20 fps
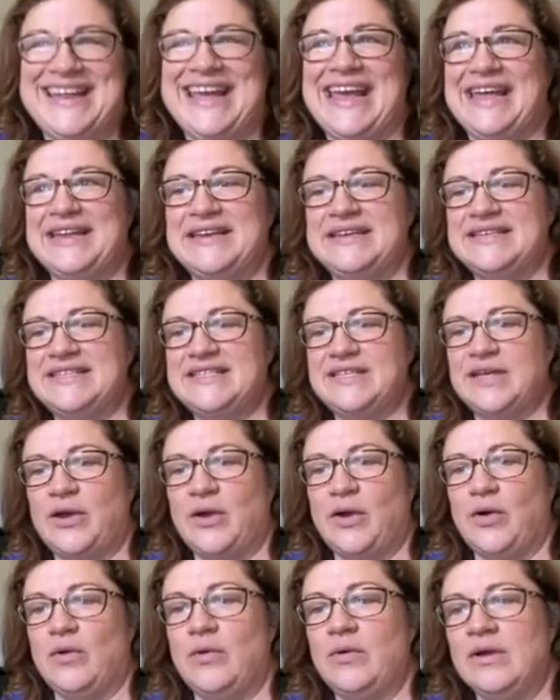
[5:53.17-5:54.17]
And
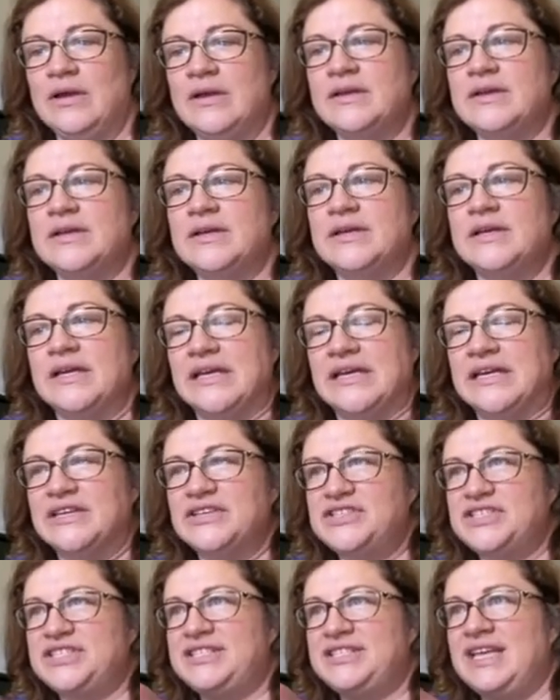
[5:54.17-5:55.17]
so
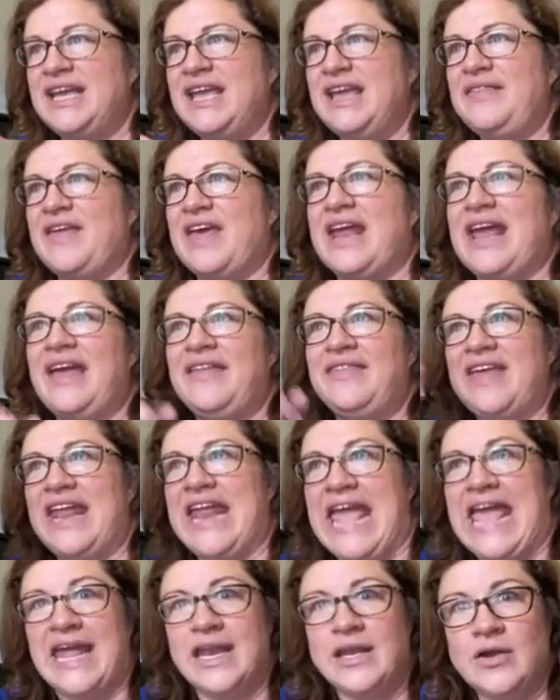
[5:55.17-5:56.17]
just thinking that I had that
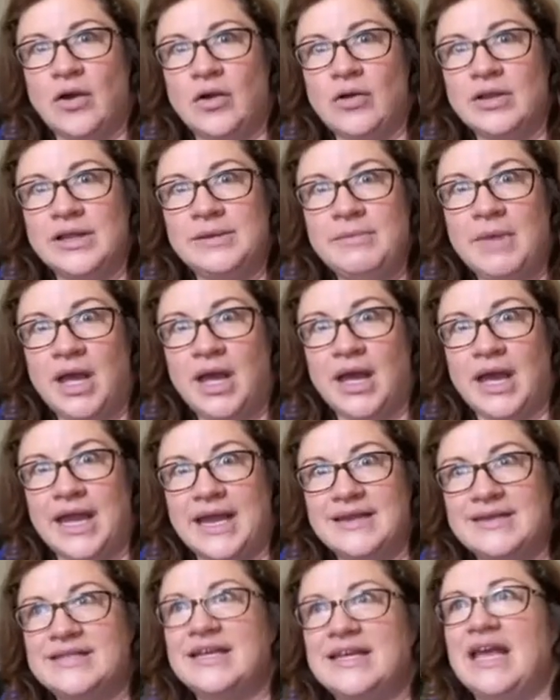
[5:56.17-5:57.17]
end goal in
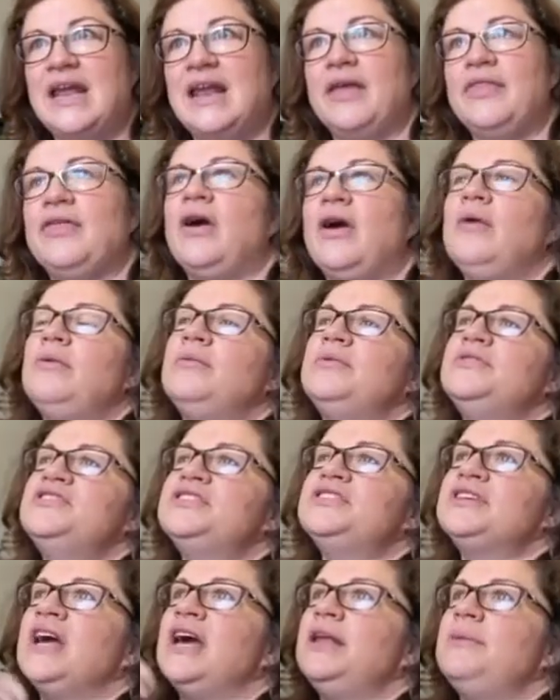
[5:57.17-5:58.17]
mind, and I thought, well, we'll
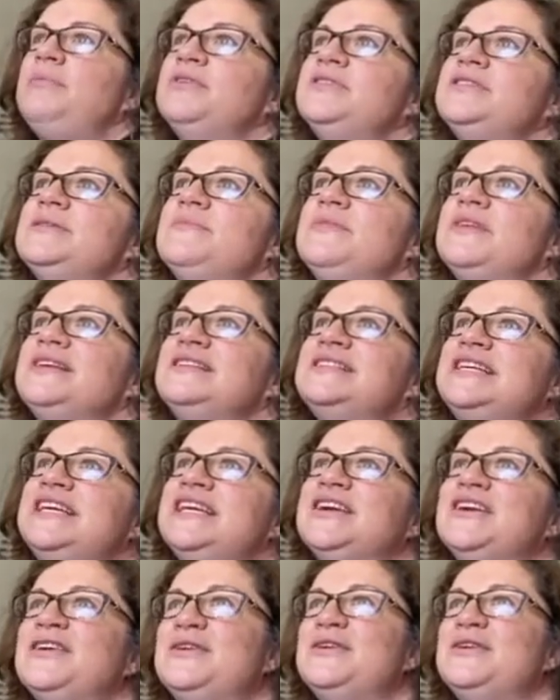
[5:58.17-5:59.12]
just kind of put some things here.